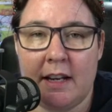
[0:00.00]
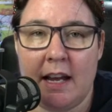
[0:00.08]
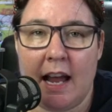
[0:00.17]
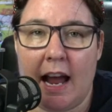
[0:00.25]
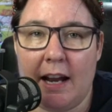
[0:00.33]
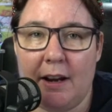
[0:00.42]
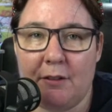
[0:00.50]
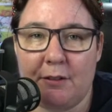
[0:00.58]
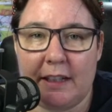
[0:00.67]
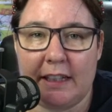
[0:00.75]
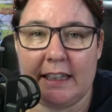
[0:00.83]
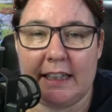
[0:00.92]
and it
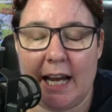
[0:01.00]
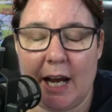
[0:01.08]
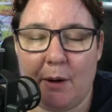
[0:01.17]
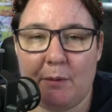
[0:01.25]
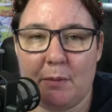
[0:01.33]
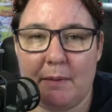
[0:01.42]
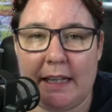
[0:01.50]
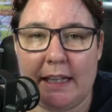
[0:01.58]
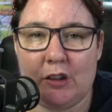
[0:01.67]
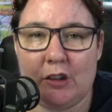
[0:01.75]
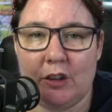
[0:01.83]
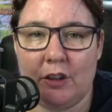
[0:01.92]
really helped me
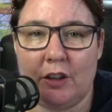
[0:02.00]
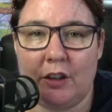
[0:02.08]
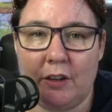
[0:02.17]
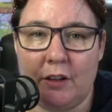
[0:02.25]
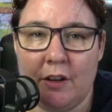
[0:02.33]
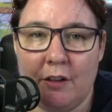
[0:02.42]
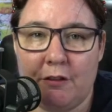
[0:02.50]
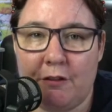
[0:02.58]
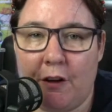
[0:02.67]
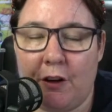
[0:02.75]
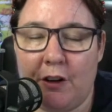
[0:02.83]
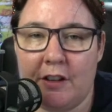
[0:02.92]
to
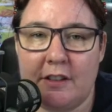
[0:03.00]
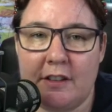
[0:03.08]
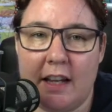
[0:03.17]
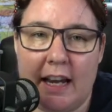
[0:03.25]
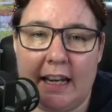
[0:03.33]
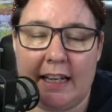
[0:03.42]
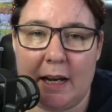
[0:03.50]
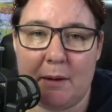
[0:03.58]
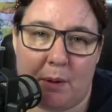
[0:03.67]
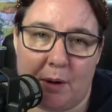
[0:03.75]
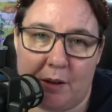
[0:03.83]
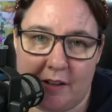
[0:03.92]
focus and get
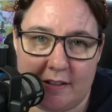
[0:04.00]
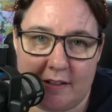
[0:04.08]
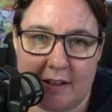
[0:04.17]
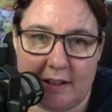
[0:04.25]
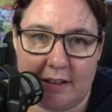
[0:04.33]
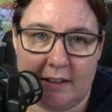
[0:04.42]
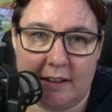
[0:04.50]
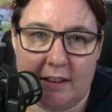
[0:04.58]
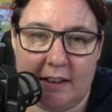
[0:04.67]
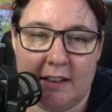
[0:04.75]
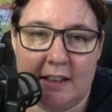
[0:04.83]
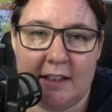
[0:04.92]
projects done.
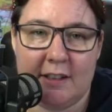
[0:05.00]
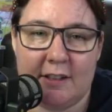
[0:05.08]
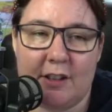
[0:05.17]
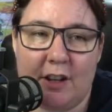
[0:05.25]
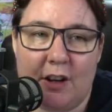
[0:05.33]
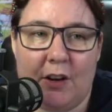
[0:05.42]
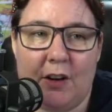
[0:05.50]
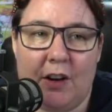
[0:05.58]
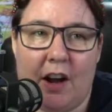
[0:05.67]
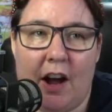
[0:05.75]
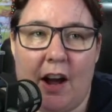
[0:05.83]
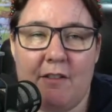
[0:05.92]
So
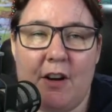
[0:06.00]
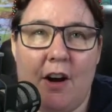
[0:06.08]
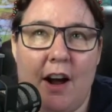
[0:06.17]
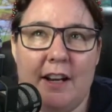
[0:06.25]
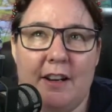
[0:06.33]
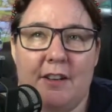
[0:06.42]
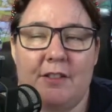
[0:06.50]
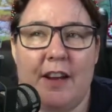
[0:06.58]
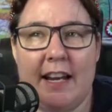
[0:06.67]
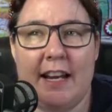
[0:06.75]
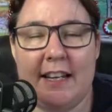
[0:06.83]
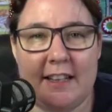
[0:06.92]
I've kind of
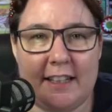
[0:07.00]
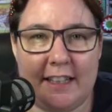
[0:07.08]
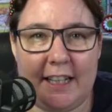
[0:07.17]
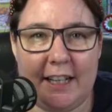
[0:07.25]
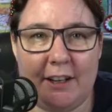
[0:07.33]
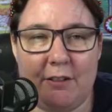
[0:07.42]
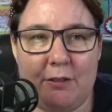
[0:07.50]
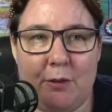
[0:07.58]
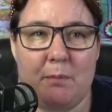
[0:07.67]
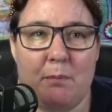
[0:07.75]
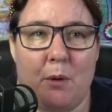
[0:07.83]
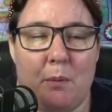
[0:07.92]
ended the year off
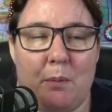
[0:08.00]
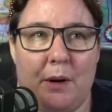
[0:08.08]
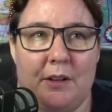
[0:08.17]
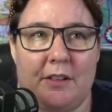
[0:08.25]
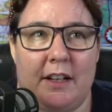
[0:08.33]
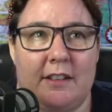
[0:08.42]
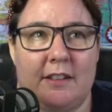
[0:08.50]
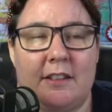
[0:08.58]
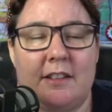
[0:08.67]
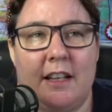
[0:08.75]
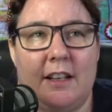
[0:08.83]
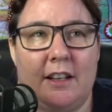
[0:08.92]
with more projects
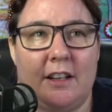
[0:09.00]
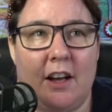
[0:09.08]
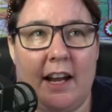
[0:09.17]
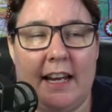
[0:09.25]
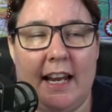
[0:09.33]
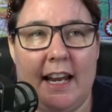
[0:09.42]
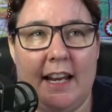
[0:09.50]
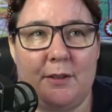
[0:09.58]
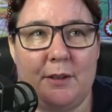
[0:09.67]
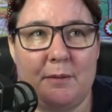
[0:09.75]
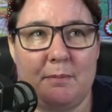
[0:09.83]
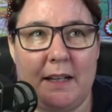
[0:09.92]
than I care to
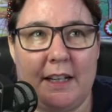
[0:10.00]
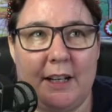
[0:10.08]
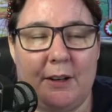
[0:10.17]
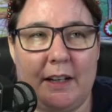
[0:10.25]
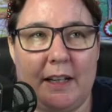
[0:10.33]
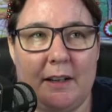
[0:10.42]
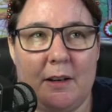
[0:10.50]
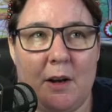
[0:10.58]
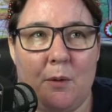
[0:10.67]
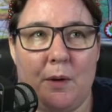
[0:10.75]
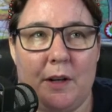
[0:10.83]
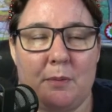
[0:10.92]
admit going,
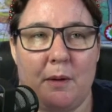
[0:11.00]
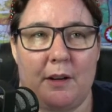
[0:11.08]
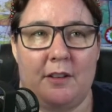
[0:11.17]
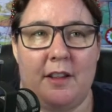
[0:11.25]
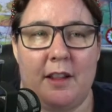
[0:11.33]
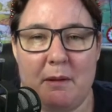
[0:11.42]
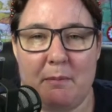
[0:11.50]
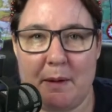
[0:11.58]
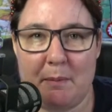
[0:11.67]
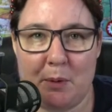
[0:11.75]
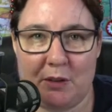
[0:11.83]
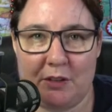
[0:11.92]
which most of them have been
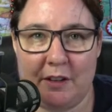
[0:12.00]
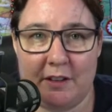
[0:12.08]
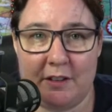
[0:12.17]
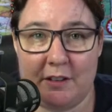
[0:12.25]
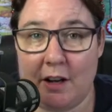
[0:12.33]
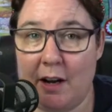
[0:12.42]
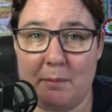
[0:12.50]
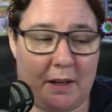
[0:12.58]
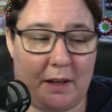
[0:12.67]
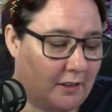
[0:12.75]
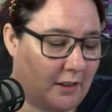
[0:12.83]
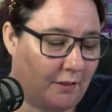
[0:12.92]
pushed to the side
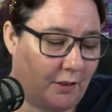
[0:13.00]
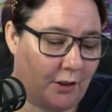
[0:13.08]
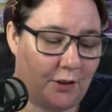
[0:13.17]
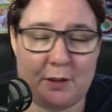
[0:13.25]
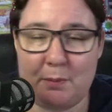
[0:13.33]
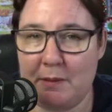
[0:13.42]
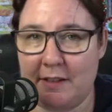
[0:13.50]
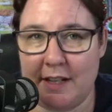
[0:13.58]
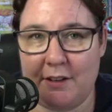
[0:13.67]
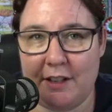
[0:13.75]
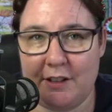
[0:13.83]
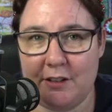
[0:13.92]
because I've got Christmas
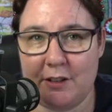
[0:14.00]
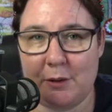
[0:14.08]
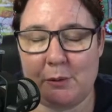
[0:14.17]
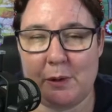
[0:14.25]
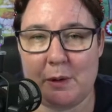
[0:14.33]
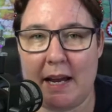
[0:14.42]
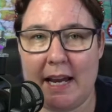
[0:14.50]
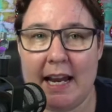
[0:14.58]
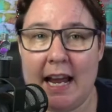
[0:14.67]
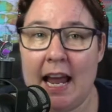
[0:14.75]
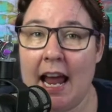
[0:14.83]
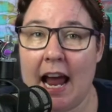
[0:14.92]
decorations I want to make
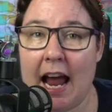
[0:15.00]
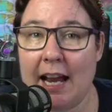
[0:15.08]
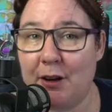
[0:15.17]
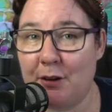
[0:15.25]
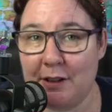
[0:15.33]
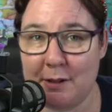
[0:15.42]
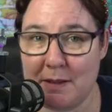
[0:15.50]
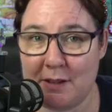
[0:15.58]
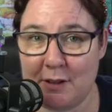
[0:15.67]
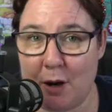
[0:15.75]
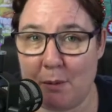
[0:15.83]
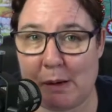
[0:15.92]
and a Christmas
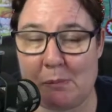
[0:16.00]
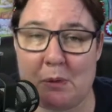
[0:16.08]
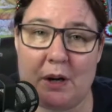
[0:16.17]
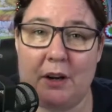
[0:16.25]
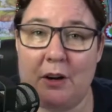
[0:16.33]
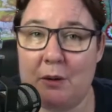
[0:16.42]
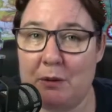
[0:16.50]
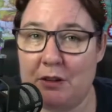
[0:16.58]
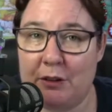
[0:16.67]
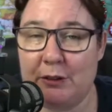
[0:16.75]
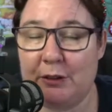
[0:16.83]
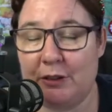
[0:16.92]
top I'm working on, which
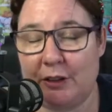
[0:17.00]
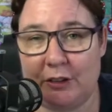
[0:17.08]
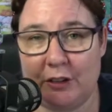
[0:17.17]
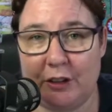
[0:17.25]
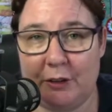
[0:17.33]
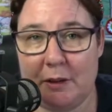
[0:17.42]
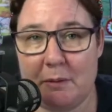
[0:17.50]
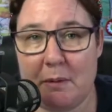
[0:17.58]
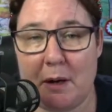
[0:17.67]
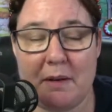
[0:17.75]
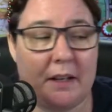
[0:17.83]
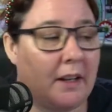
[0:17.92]
I'll also show you in a moment.